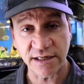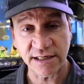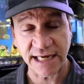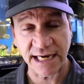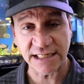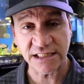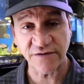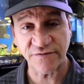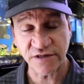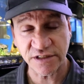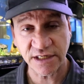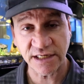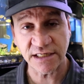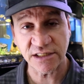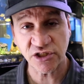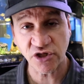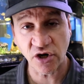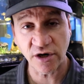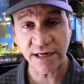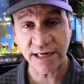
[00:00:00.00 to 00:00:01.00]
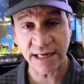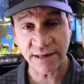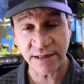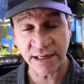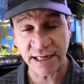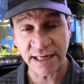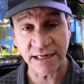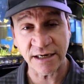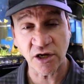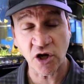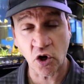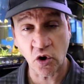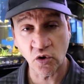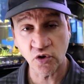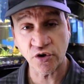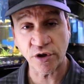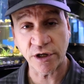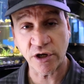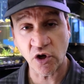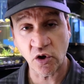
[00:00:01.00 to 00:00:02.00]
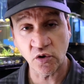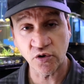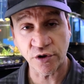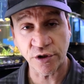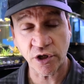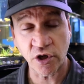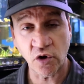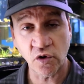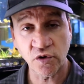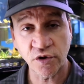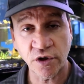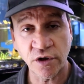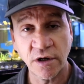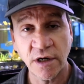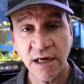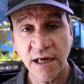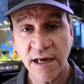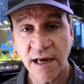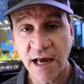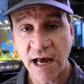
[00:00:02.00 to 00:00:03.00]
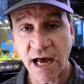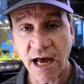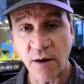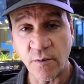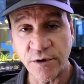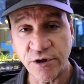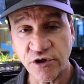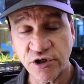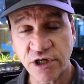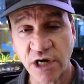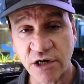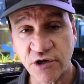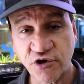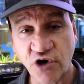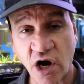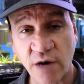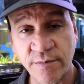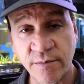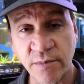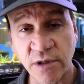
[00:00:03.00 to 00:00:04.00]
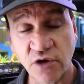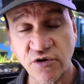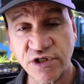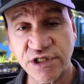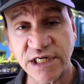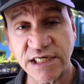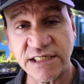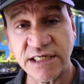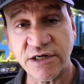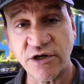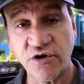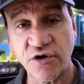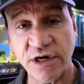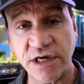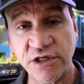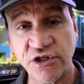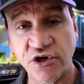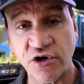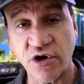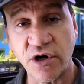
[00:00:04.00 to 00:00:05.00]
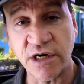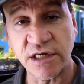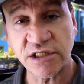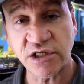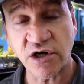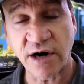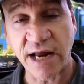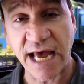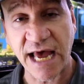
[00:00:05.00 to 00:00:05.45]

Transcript: the tanks. If it's going to start getting colder and colder and colder, when you start dropping below 60 degrees, you're going to start